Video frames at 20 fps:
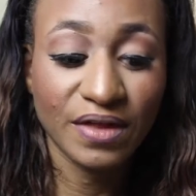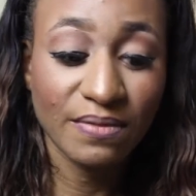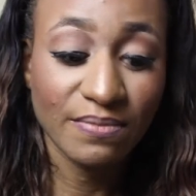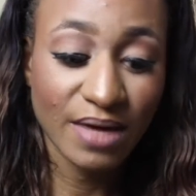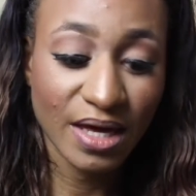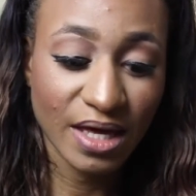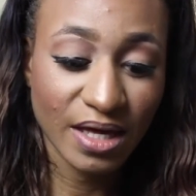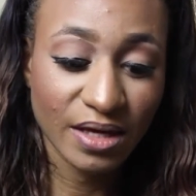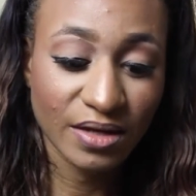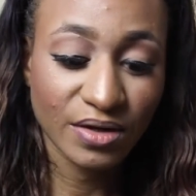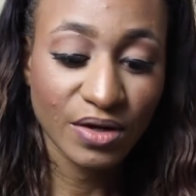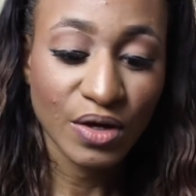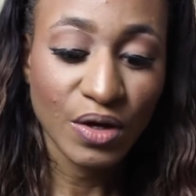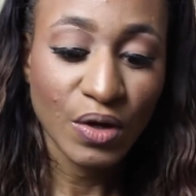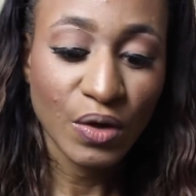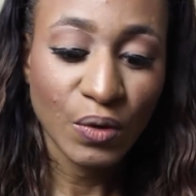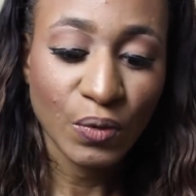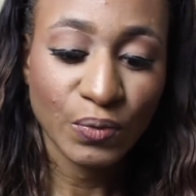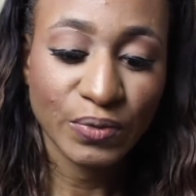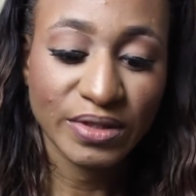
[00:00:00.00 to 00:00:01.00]
them in
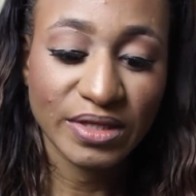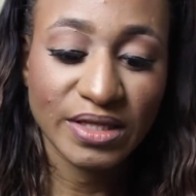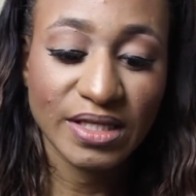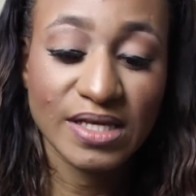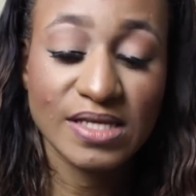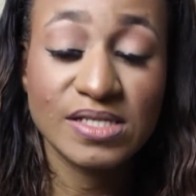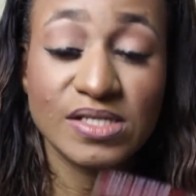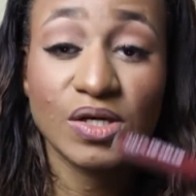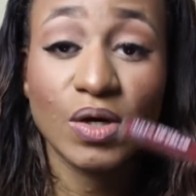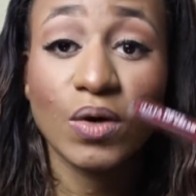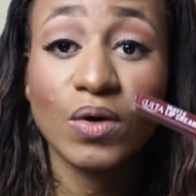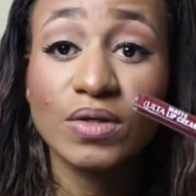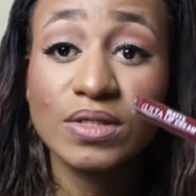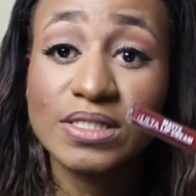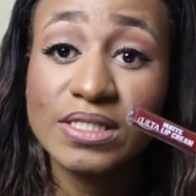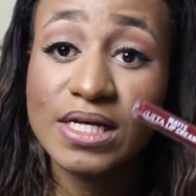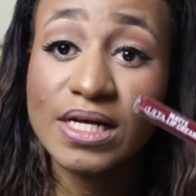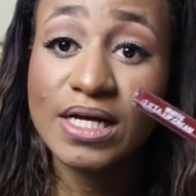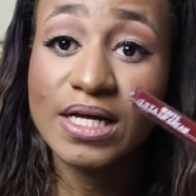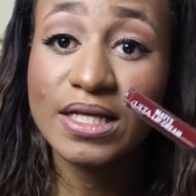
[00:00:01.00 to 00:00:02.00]
with this
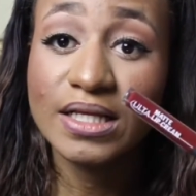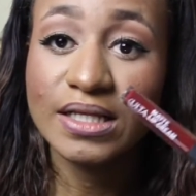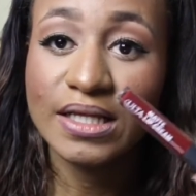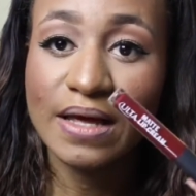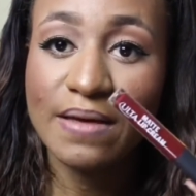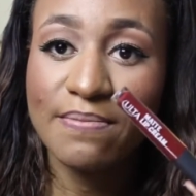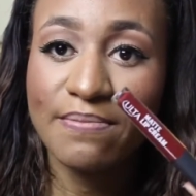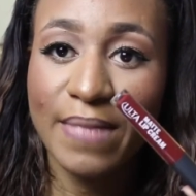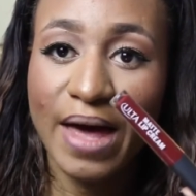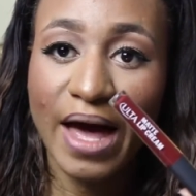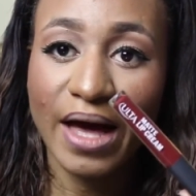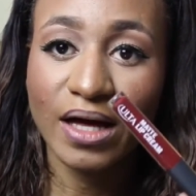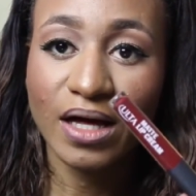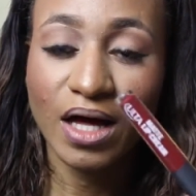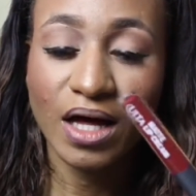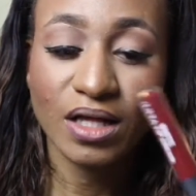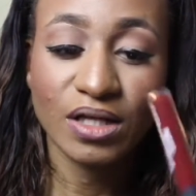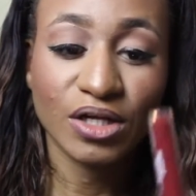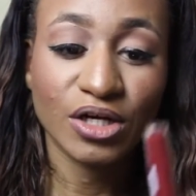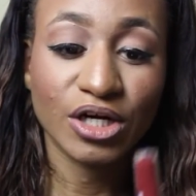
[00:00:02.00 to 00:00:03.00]
Ulta Lip Matte
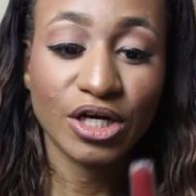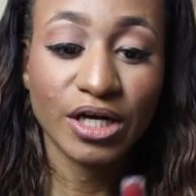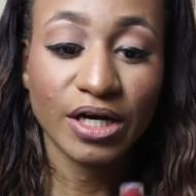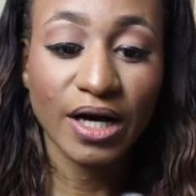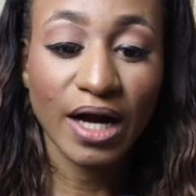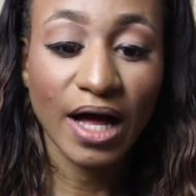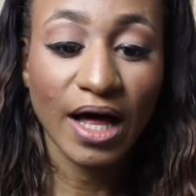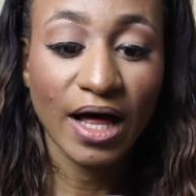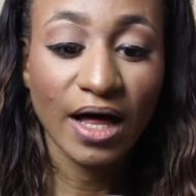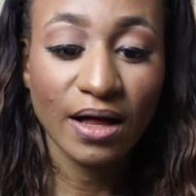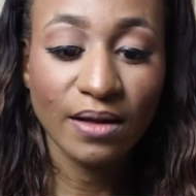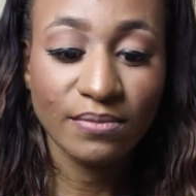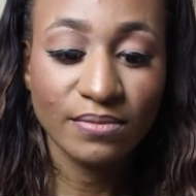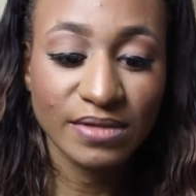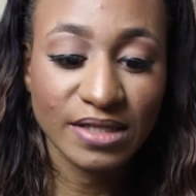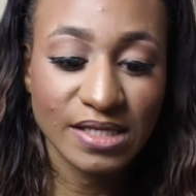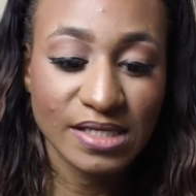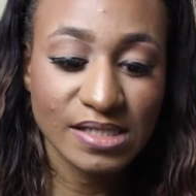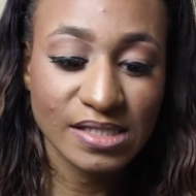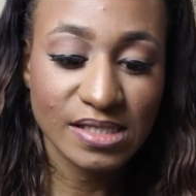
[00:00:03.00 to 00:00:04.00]
color.
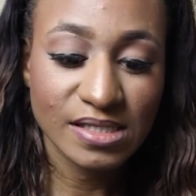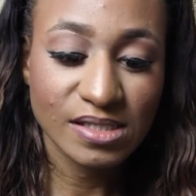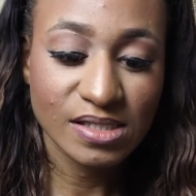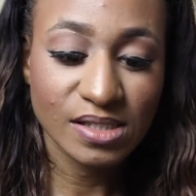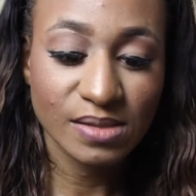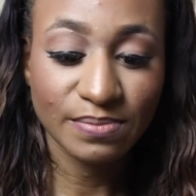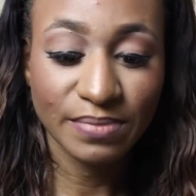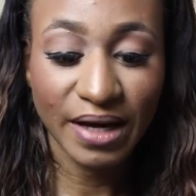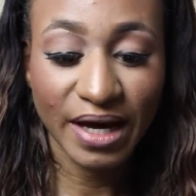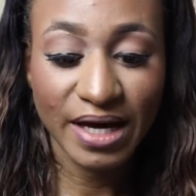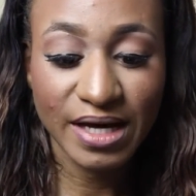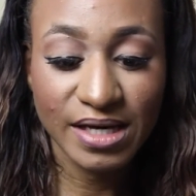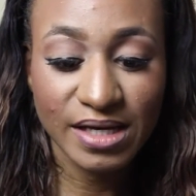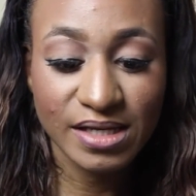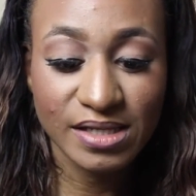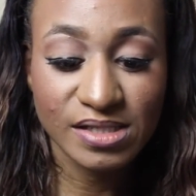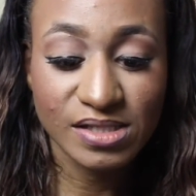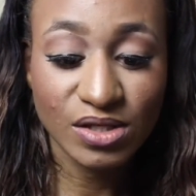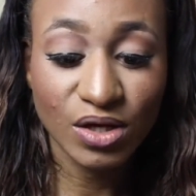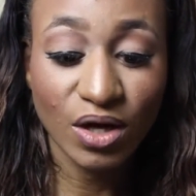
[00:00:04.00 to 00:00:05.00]

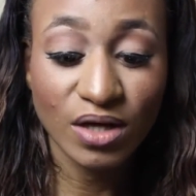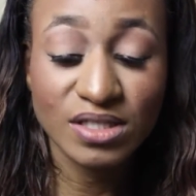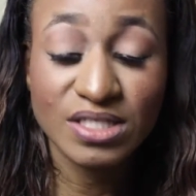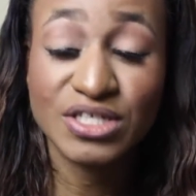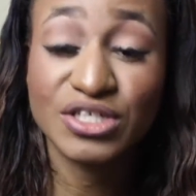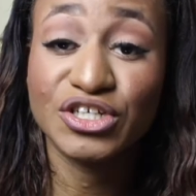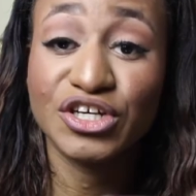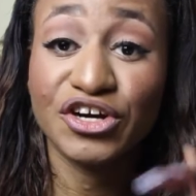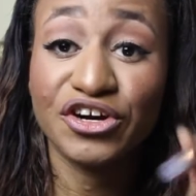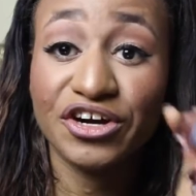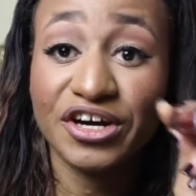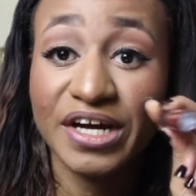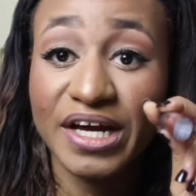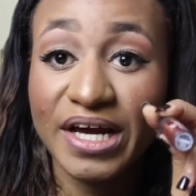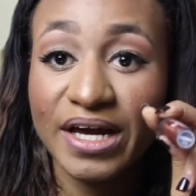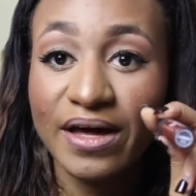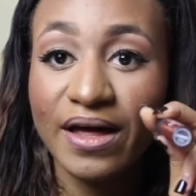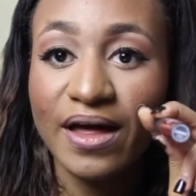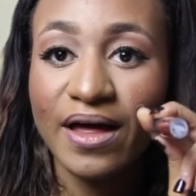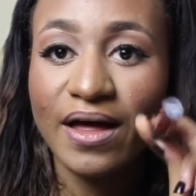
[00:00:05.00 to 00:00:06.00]
It's called
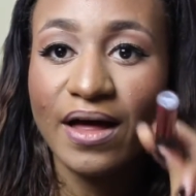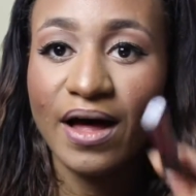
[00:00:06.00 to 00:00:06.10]
Staring.